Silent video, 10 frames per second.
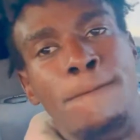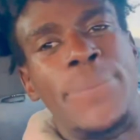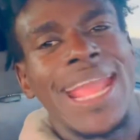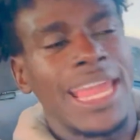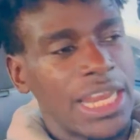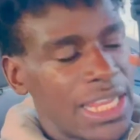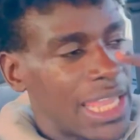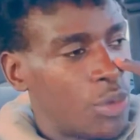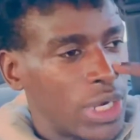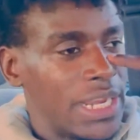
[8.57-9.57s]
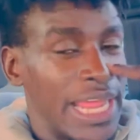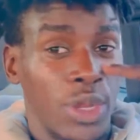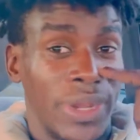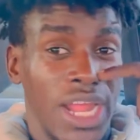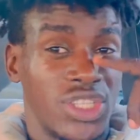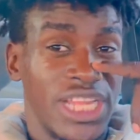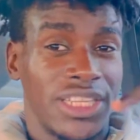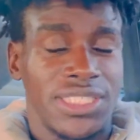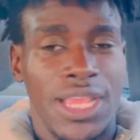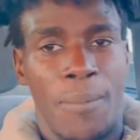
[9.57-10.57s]
back at it again with another one. Now check
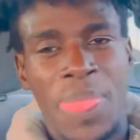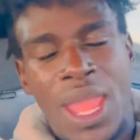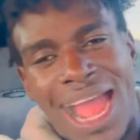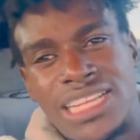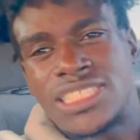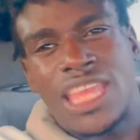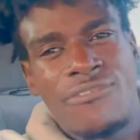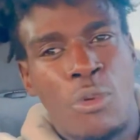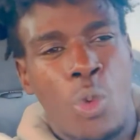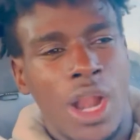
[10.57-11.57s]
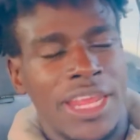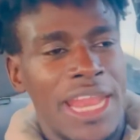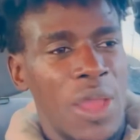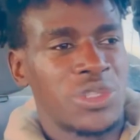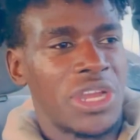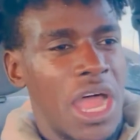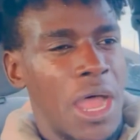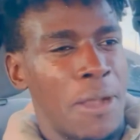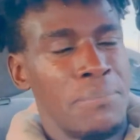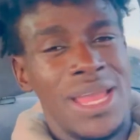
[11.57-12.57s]
this out. I just came from working out.
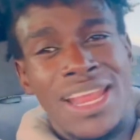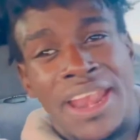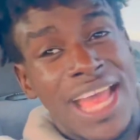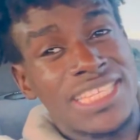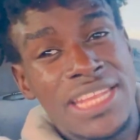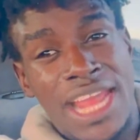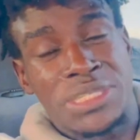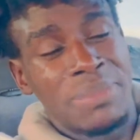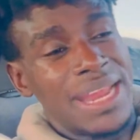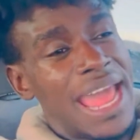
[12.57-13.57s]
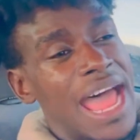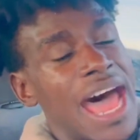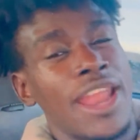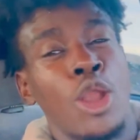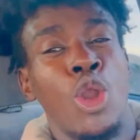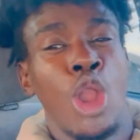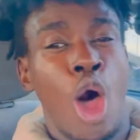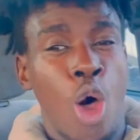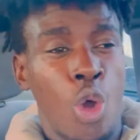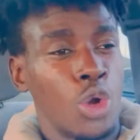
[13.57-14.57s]
Um, last night, man, I had a
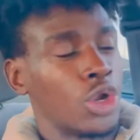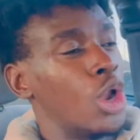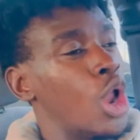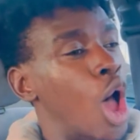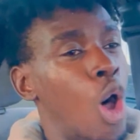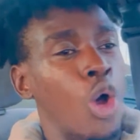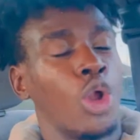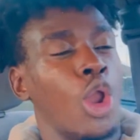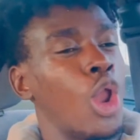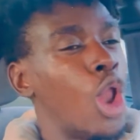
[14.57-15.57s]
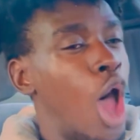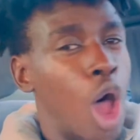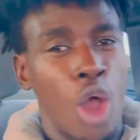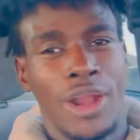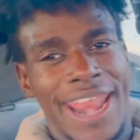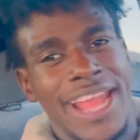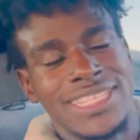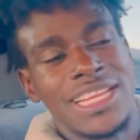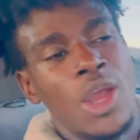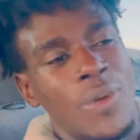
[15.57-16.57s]
long, long, long
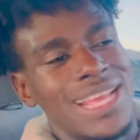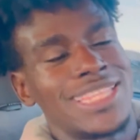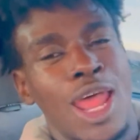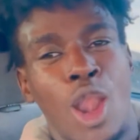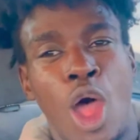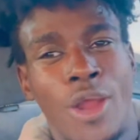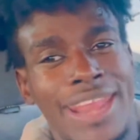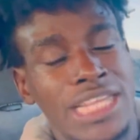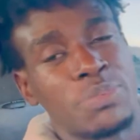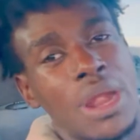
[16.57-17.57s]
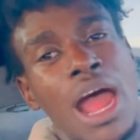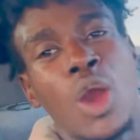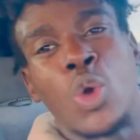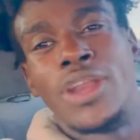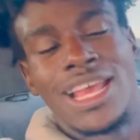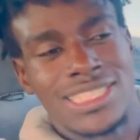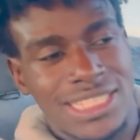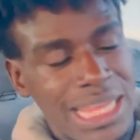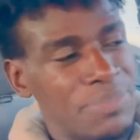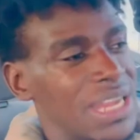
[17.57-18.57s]
night. When I say a long night, bro, I could not
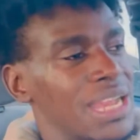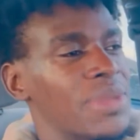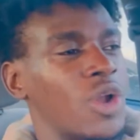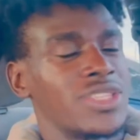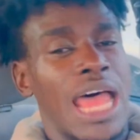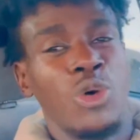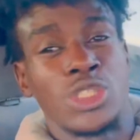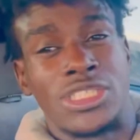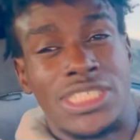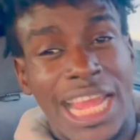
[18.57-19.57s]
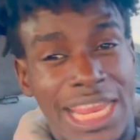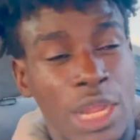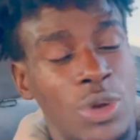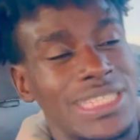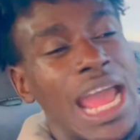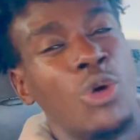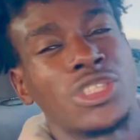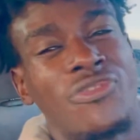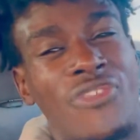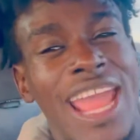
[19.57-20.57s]
sleep because I was dealing with, I was
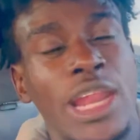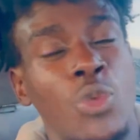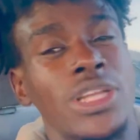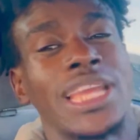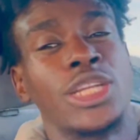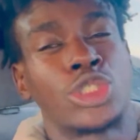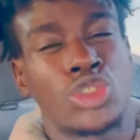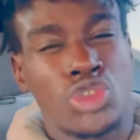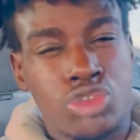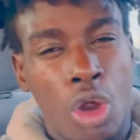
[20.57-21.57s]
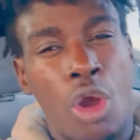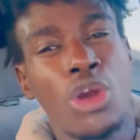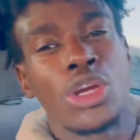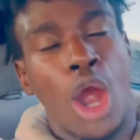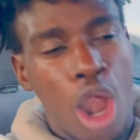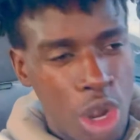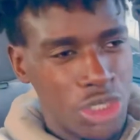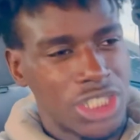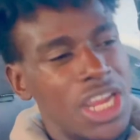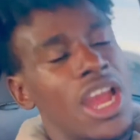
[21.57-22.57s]
fighting with a strong
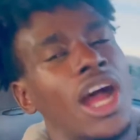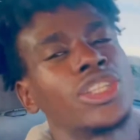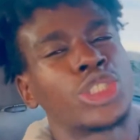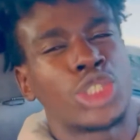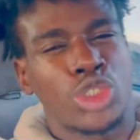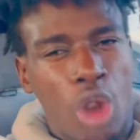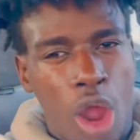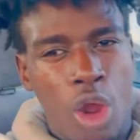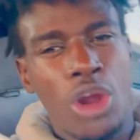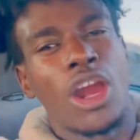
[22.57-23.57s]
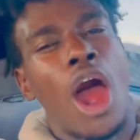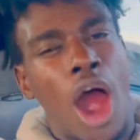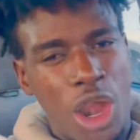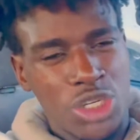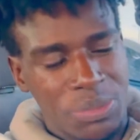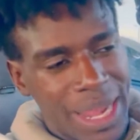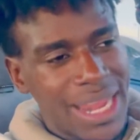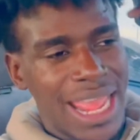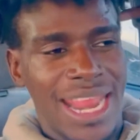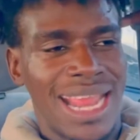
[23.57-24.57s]
urge, a strong urge,
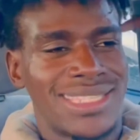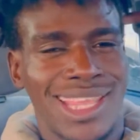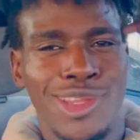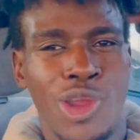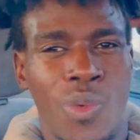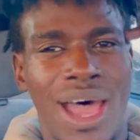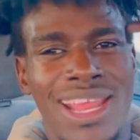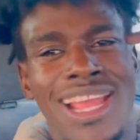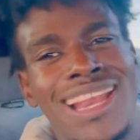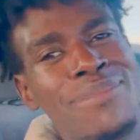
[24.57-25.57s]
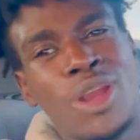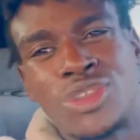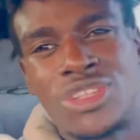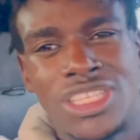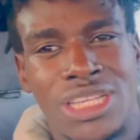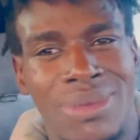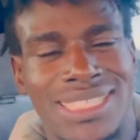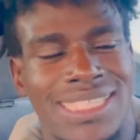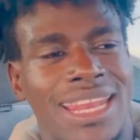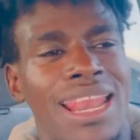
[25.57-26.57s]
man. And I said, you know what? Let me go to the gym
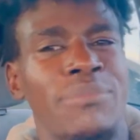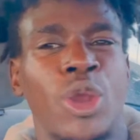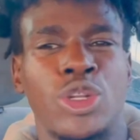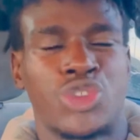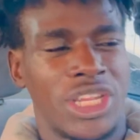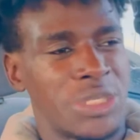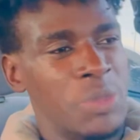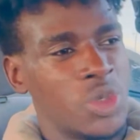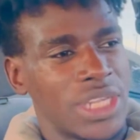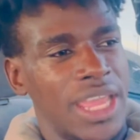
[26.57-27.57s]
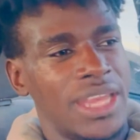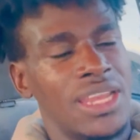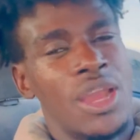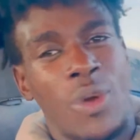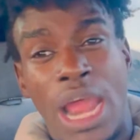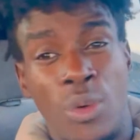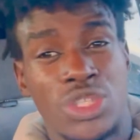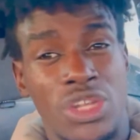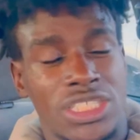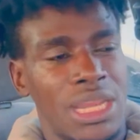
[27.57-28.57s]
instead. Let me go transmute. And when I went
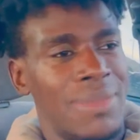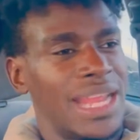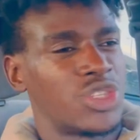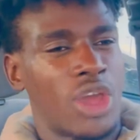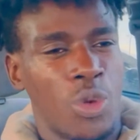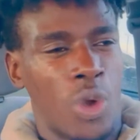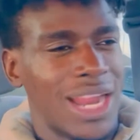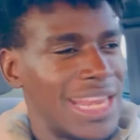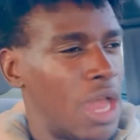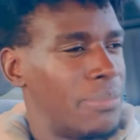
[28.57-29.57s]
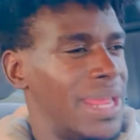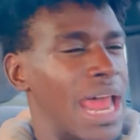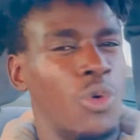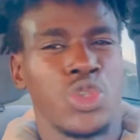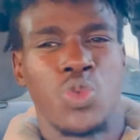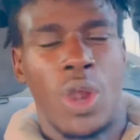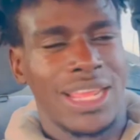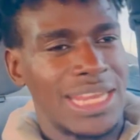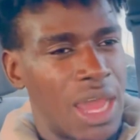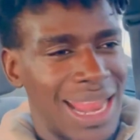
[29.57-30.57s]
to the gym and I started working out, man, I was
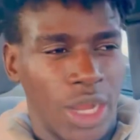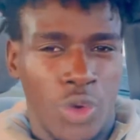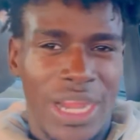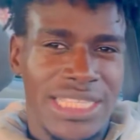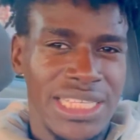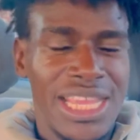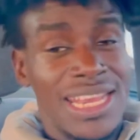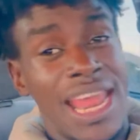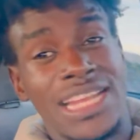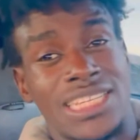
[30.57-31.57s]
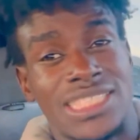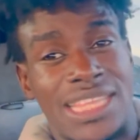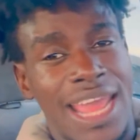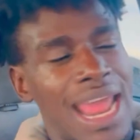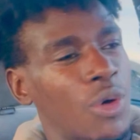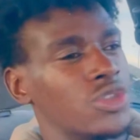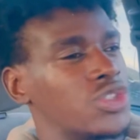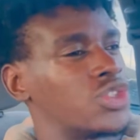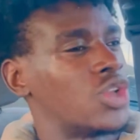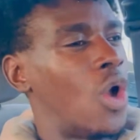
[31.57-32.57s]
working out like crazy. Not just that, I was
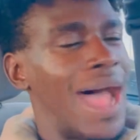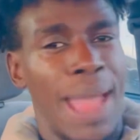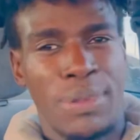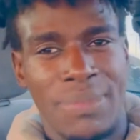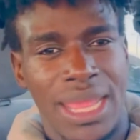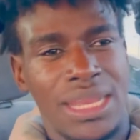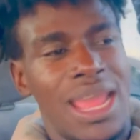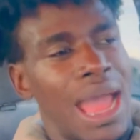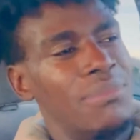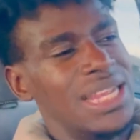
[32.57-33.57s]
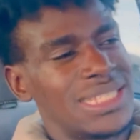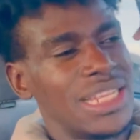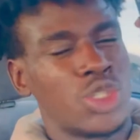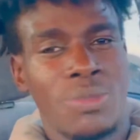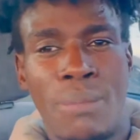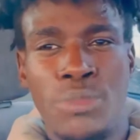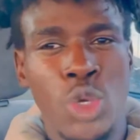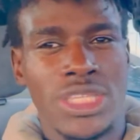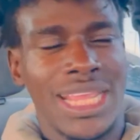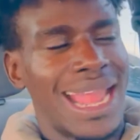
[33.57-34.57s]
so happy, man. I'm listening to my
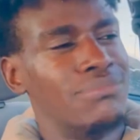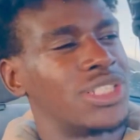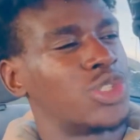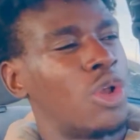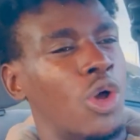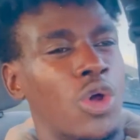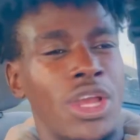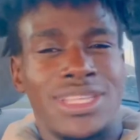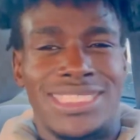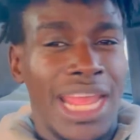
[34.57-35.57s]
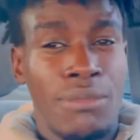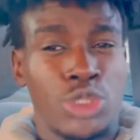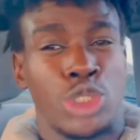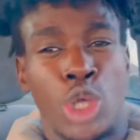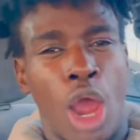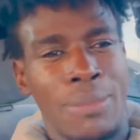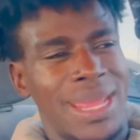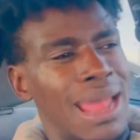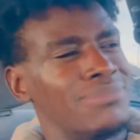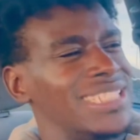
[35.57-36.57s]
music. I'm so damn joy,
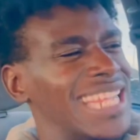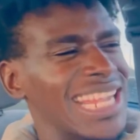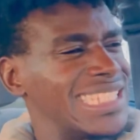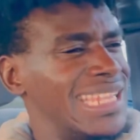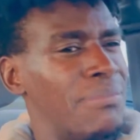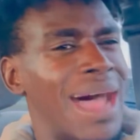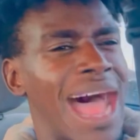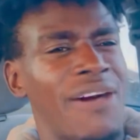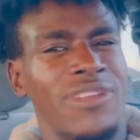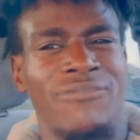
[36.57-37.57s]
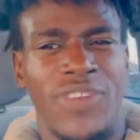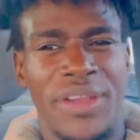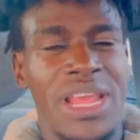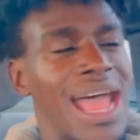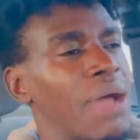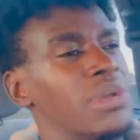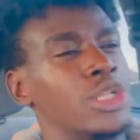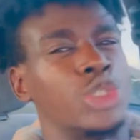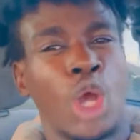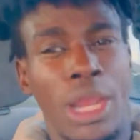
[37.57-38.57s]
man. I'm dancing. I'm having fun. I'm
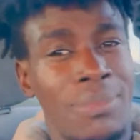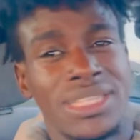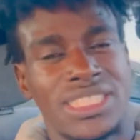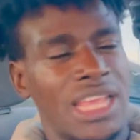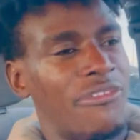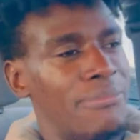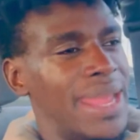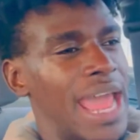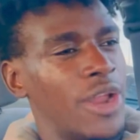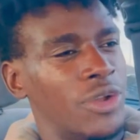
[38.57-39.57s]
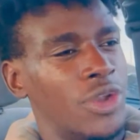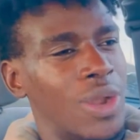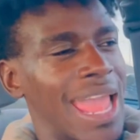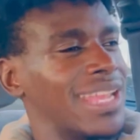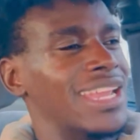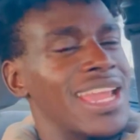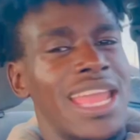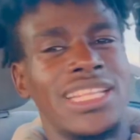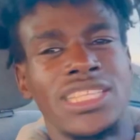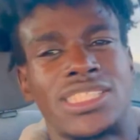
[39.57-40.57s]
enjoying myself, man. I don't know, like,
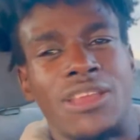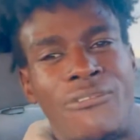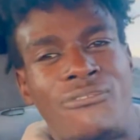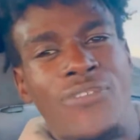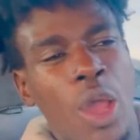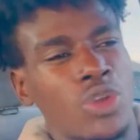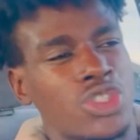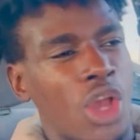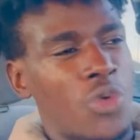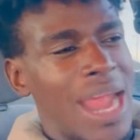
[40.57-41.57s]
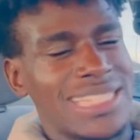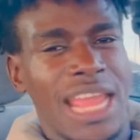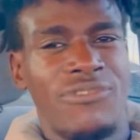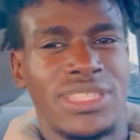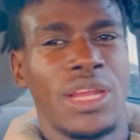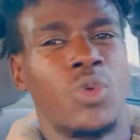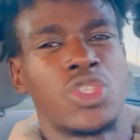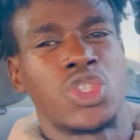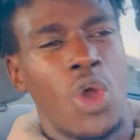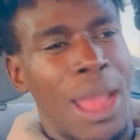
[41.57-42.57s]
it just feels so right. Everything was
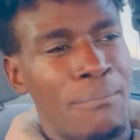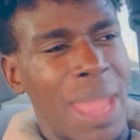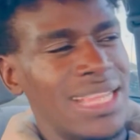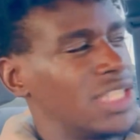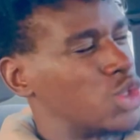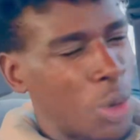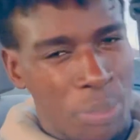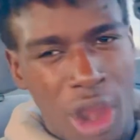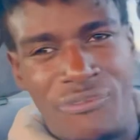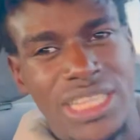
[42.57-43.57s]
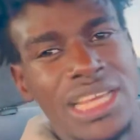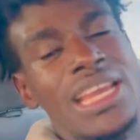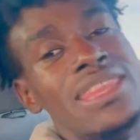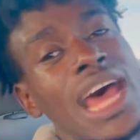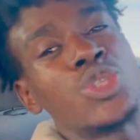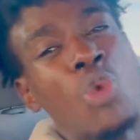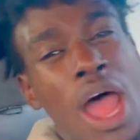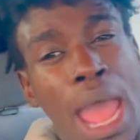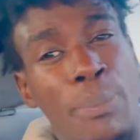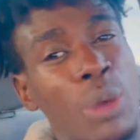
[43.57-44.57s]
so amazing, so perfect. That's what
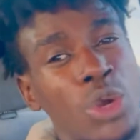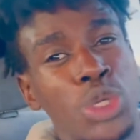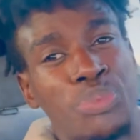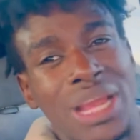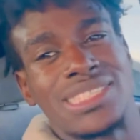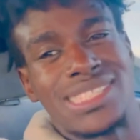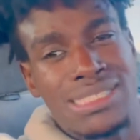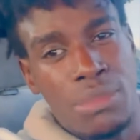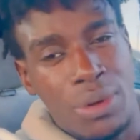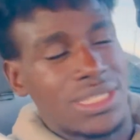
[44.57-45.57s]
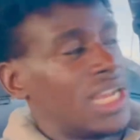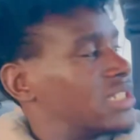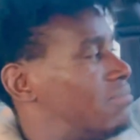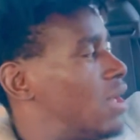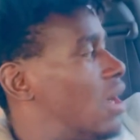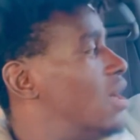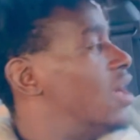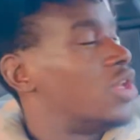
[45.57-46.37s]
happened when you practice semen retention, bro.